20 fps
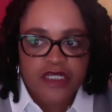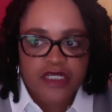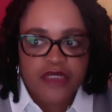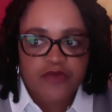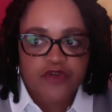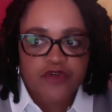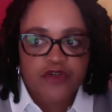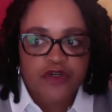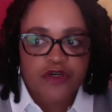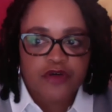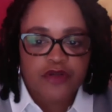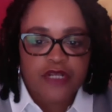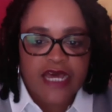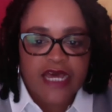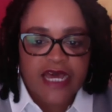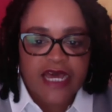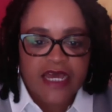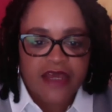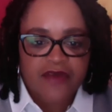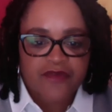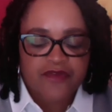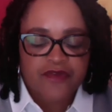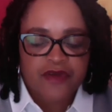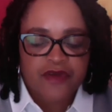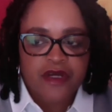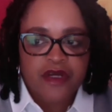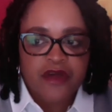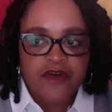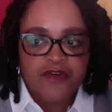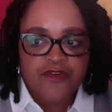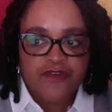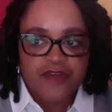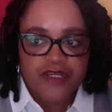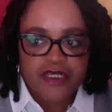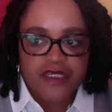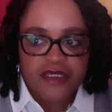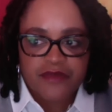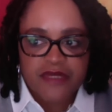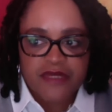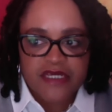it will go live for
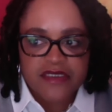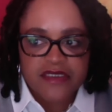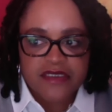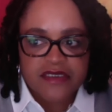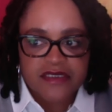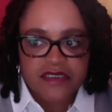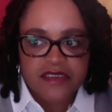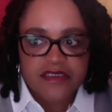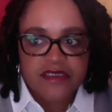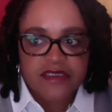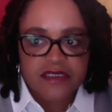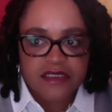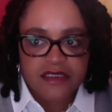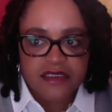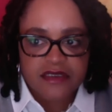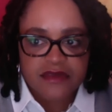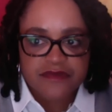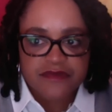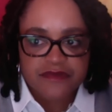EMSDC.